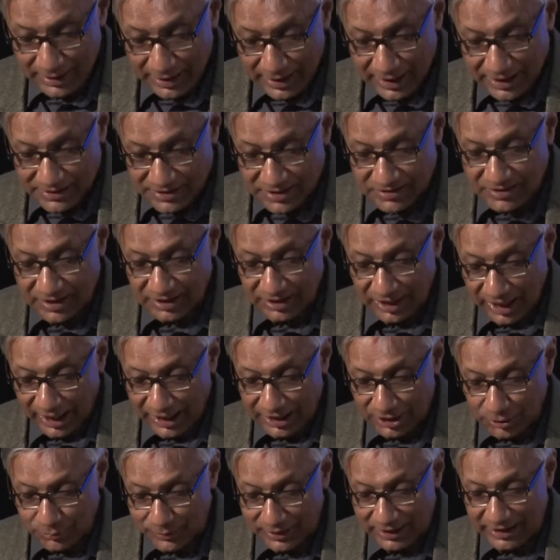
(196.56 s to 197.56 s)
It is the
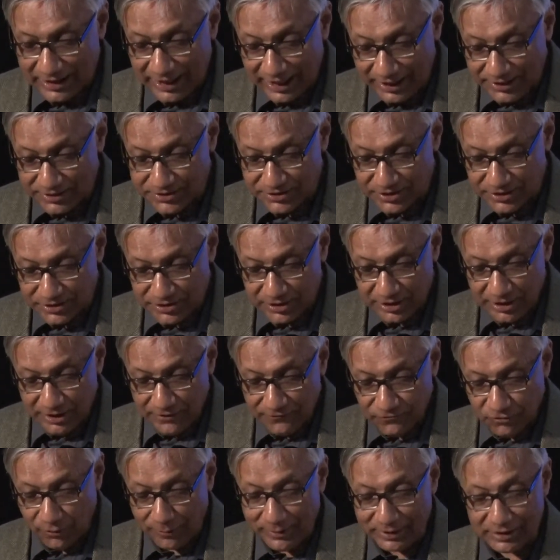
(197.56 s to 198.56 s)
line we inherited
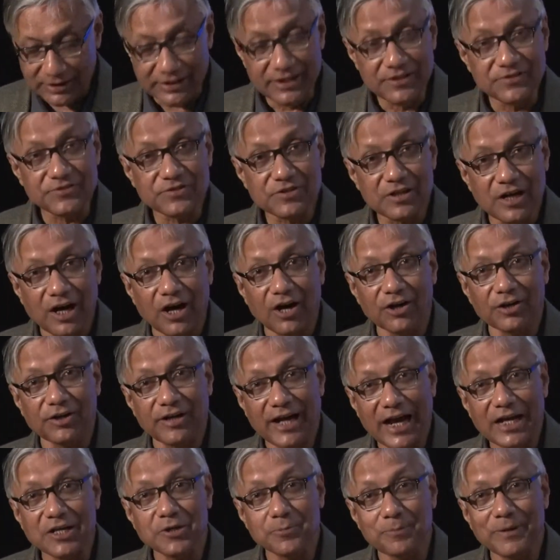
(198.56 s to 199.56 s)
from at least our
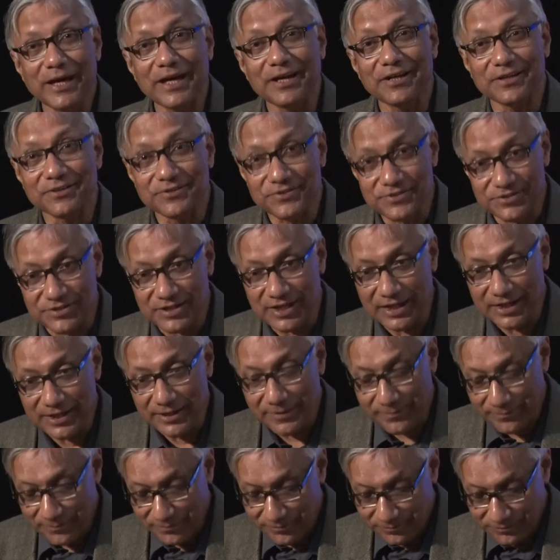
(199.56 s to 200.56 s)
grandparents' day,
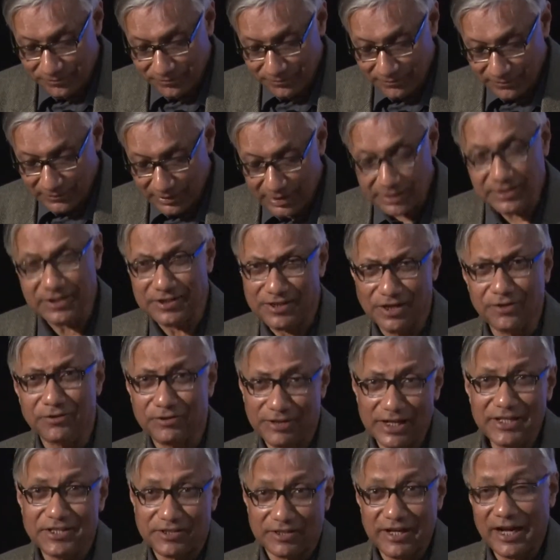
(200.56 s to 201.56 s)
indeed our
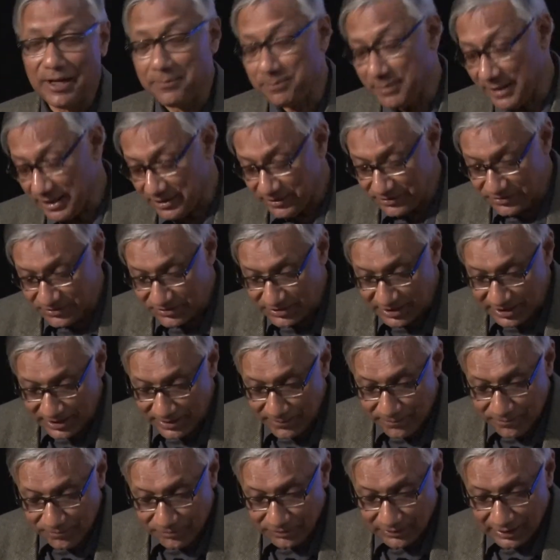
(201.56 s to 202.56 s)
great-grandparents'
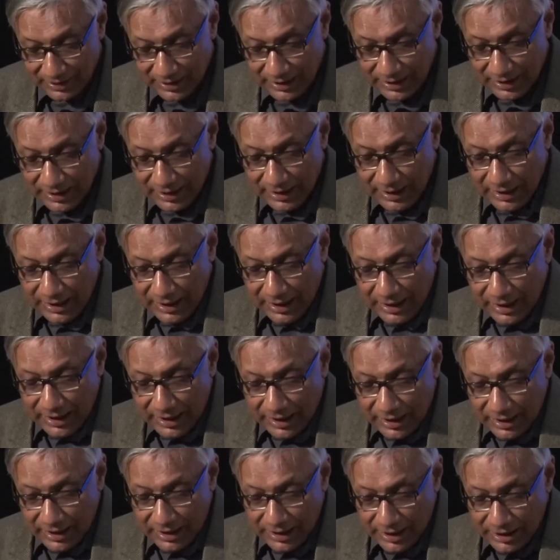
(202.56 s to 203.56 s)

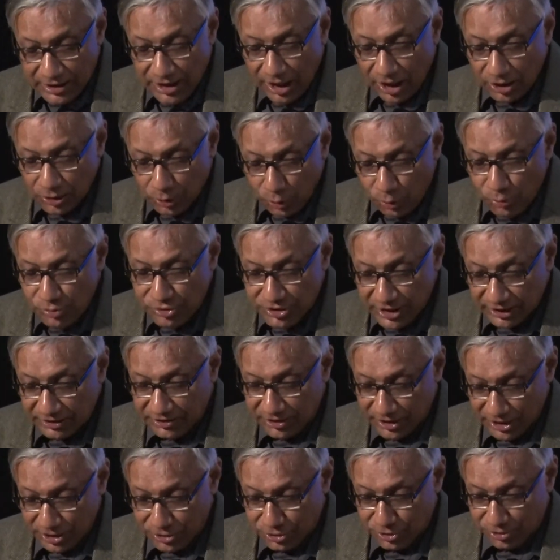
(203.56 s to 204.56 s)
day. In our own
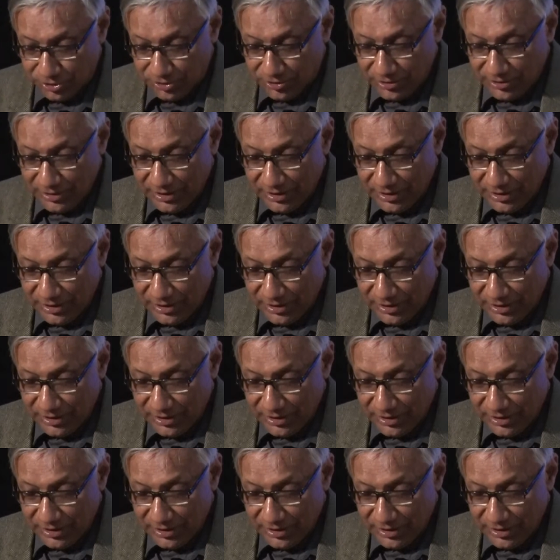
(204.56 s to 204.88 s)
generation,